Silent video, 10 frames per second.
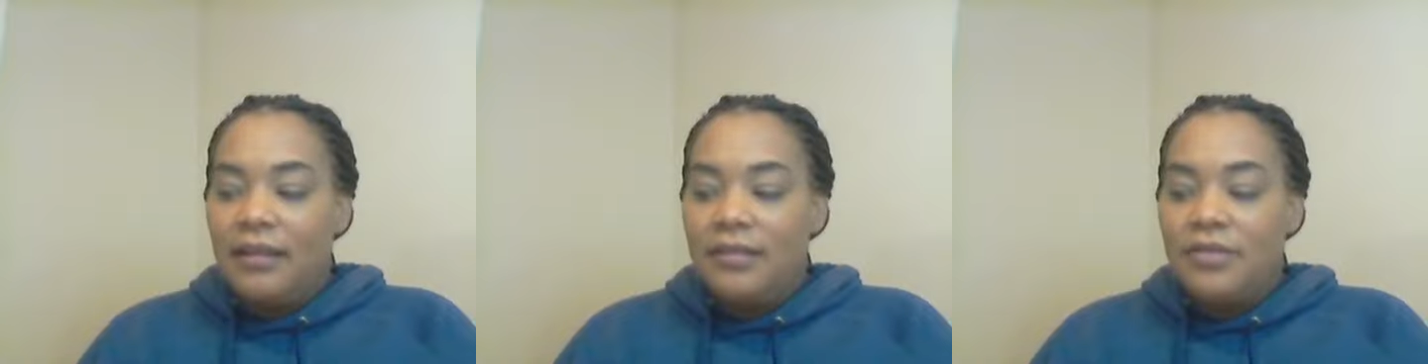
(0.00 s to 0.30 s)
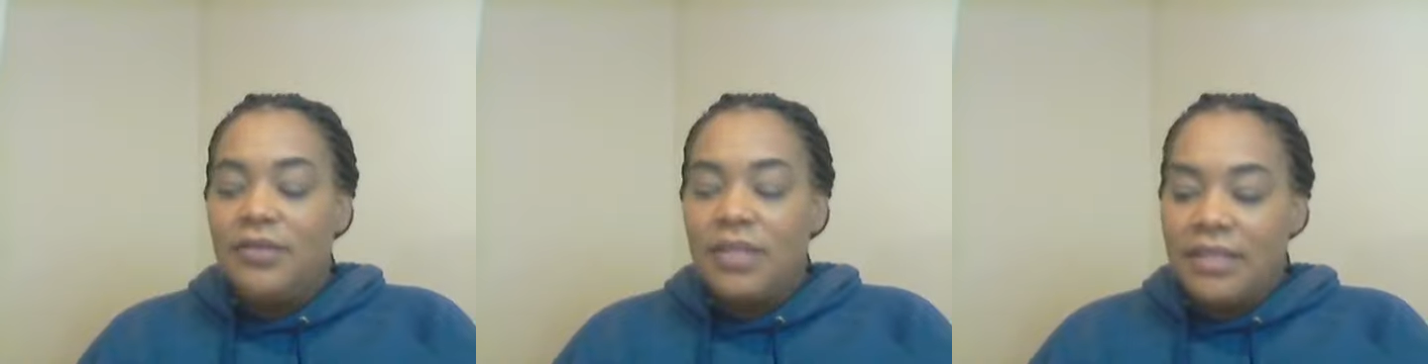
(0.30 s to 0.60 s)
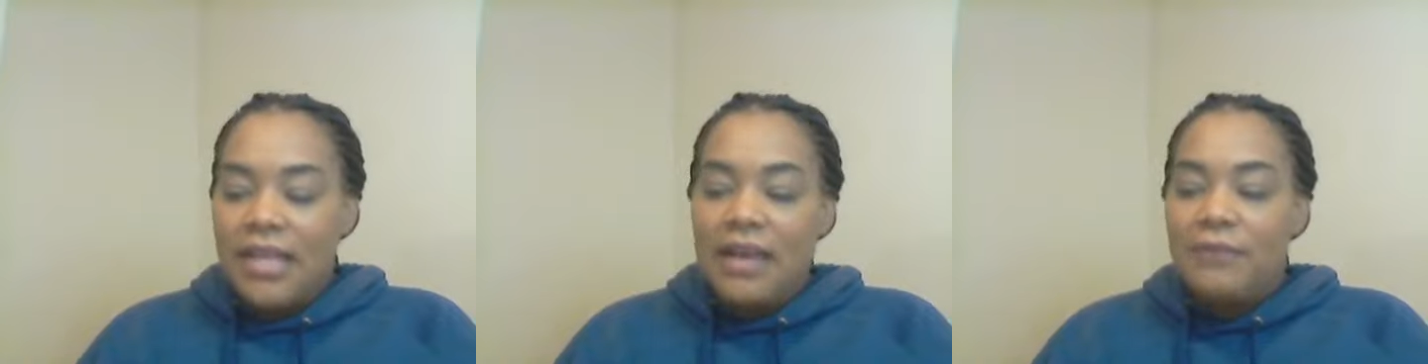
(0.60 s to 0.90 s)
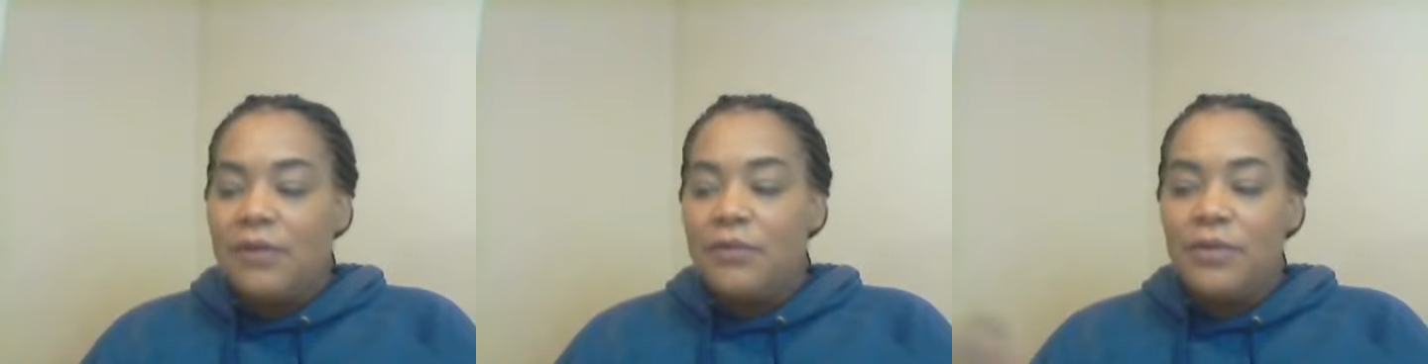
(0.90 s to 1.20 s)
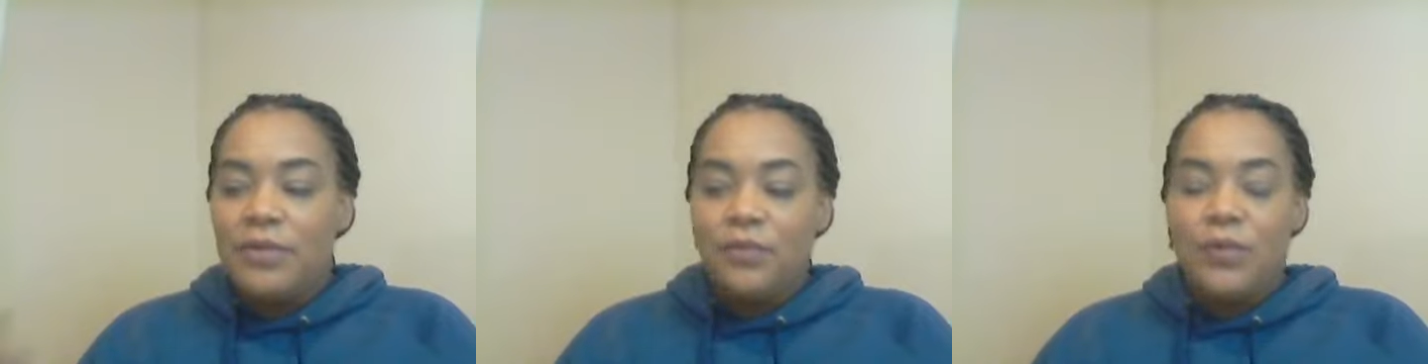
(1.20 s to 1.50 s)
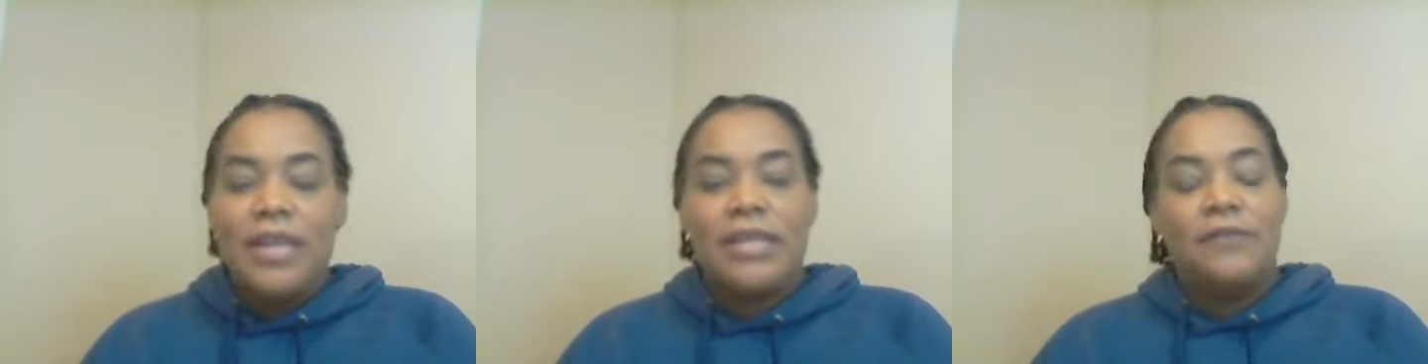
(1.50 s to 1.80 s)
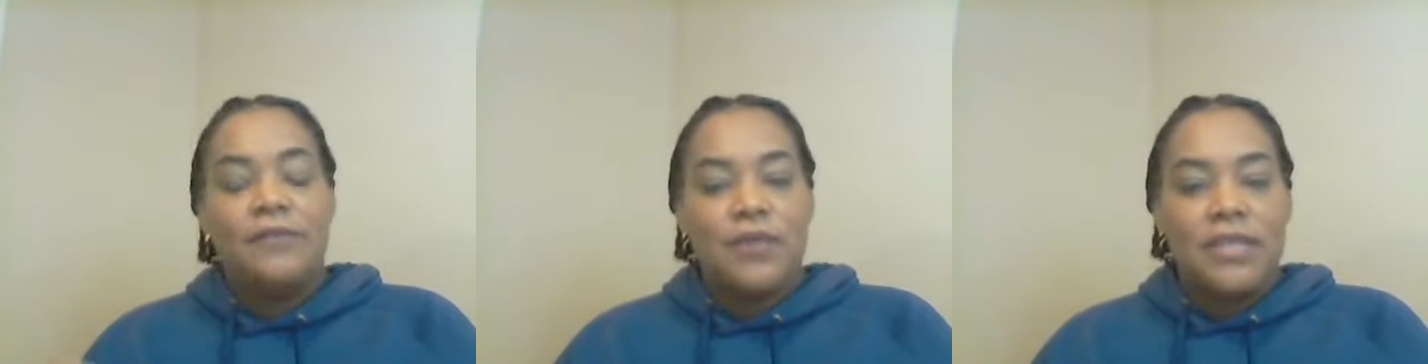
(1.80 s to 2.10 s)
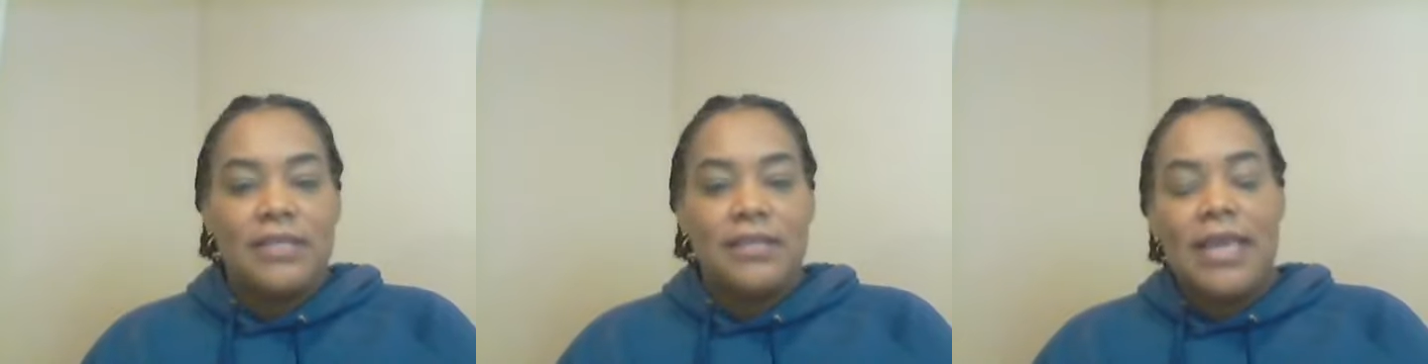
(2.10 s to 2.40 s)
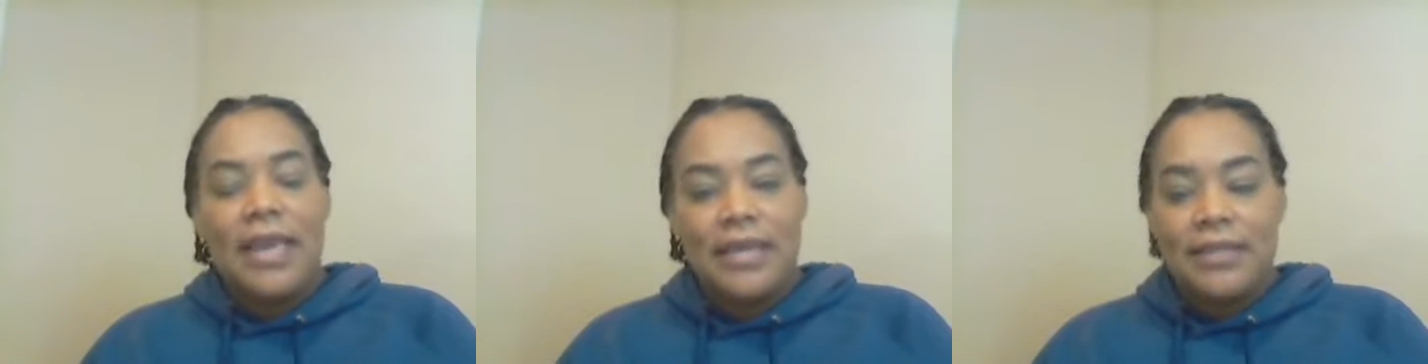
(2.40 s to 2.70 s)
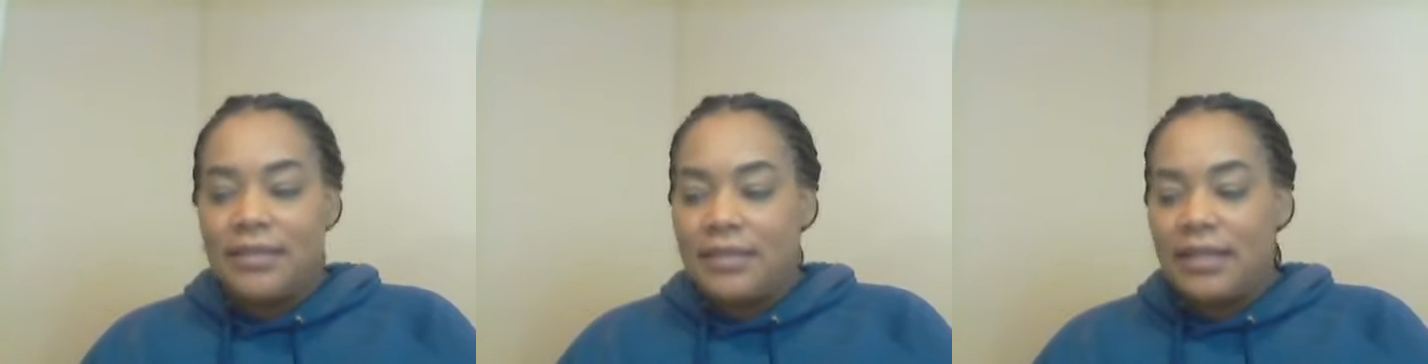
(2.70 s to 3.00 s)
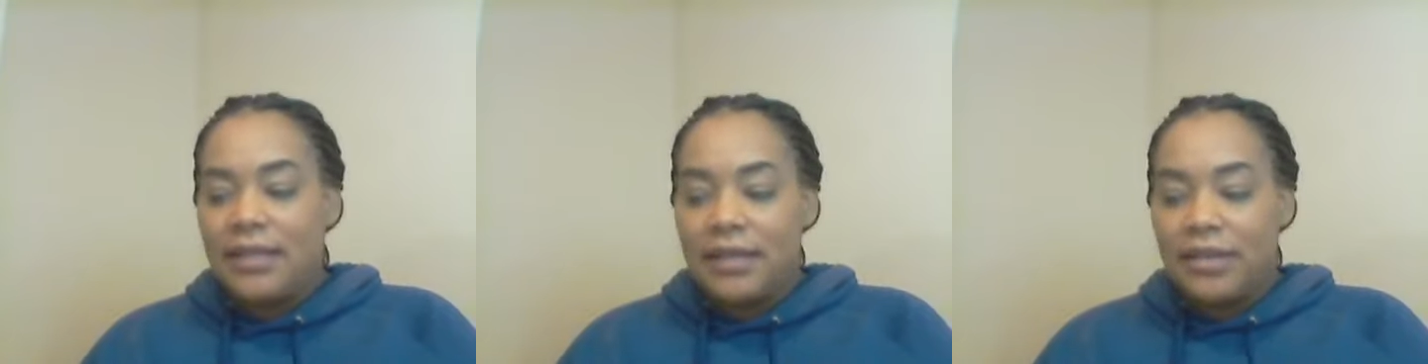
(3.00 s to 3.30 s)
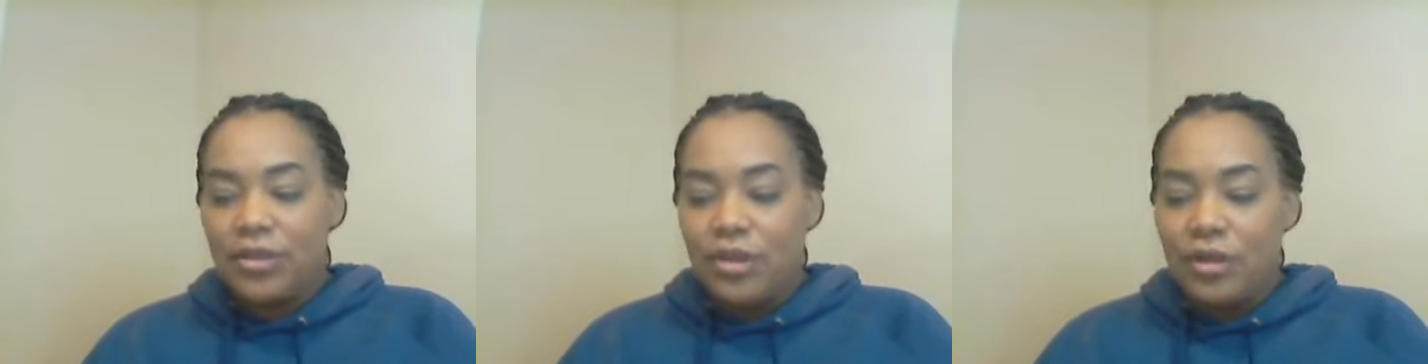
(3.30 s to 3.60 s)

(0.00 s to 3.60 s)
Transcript: the time that we was waiting for this case to,